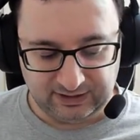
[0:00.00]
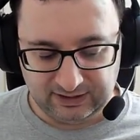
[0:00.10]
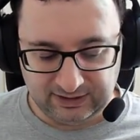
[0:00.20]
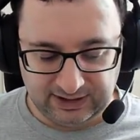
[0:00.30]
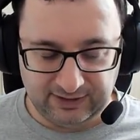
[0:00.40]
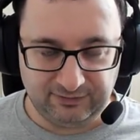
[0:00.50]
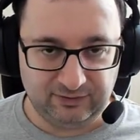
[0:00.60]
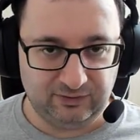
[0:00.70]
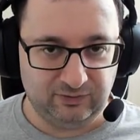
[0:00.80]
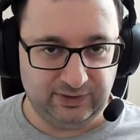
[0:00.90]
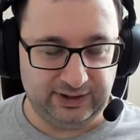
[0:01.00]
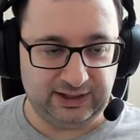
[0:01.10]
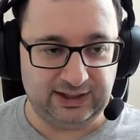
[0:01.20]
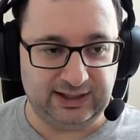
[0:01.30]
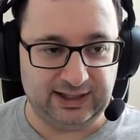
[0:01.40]
Even with
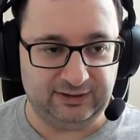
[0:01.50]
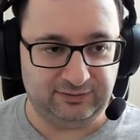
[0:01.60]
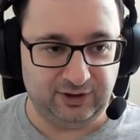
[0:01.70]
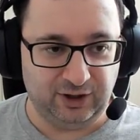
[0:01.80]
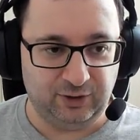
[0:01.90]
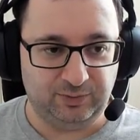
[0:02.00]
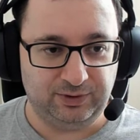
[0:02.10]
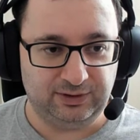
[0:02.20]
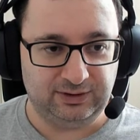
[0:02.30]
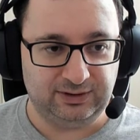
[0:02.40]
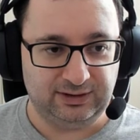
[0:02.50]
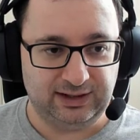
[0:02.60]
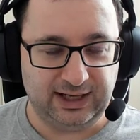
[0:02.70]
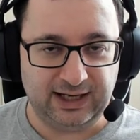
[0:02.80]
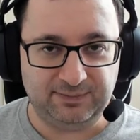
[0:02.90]
any kind of open
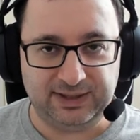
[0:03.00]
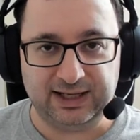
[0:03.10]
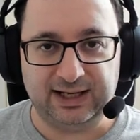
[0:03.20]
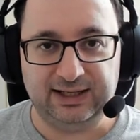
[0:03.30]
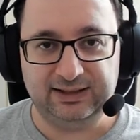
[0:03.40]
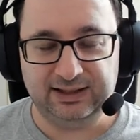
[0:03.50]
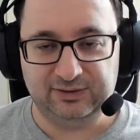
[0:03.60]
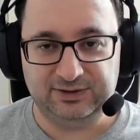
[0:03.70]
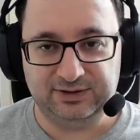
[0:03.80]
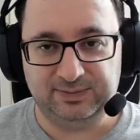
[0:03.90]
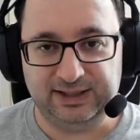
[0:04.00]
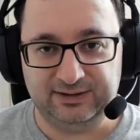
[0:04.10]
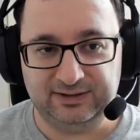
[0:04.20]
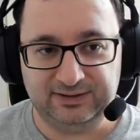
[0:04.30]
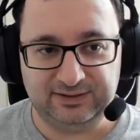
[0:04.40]
API, that also
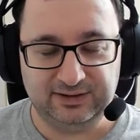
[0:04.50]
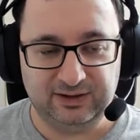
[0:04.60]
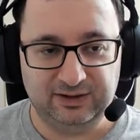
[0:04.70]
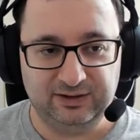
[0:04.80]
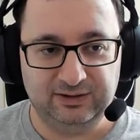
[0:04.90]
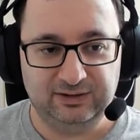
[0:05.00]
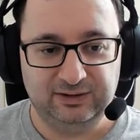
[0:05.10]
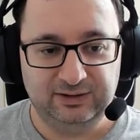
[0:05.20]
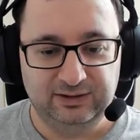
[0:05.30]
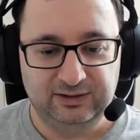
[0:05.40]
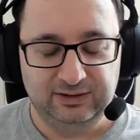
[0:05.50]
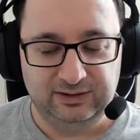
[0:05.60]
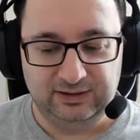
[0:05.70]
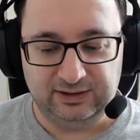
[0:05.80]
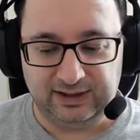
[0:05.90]
depends on
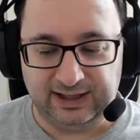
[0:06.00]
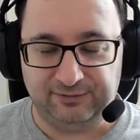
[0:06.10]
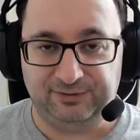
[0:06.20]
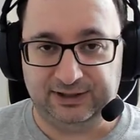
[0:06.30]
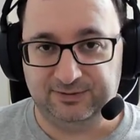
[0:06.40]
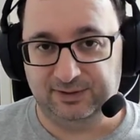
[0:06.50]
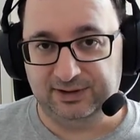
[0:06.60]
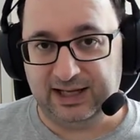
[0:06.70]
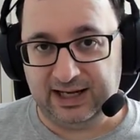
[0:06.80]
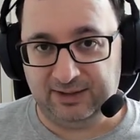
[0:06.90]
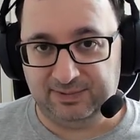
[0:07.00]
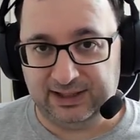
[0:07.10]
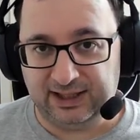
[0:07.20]
how flexible their API